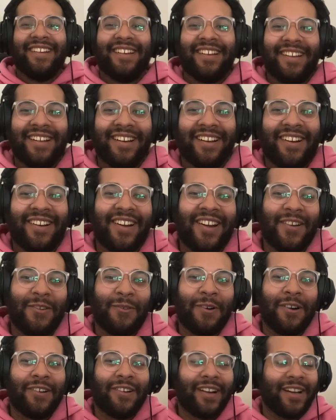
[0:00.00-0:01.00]
Alright,
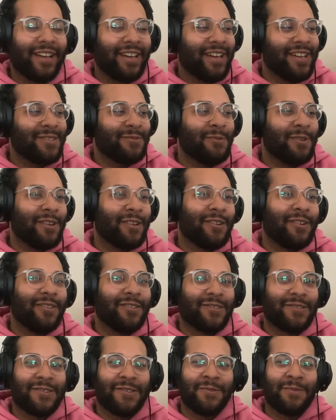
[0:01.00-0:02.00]
well, I guess we can all
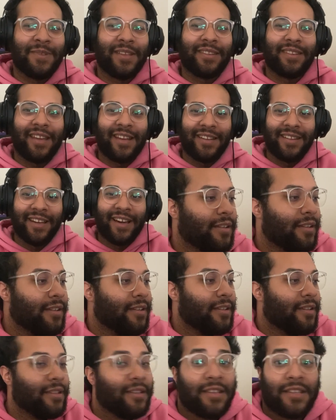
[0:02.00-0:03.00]
assume that they died.
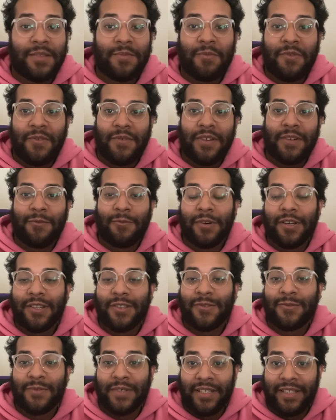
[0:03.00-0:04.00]
This movie
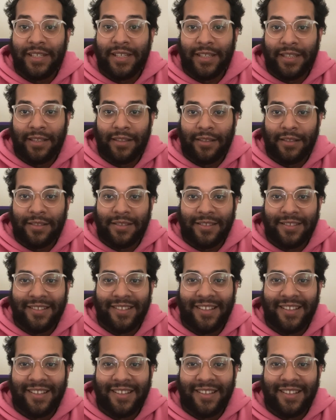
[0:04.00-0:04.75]
was ridiculous.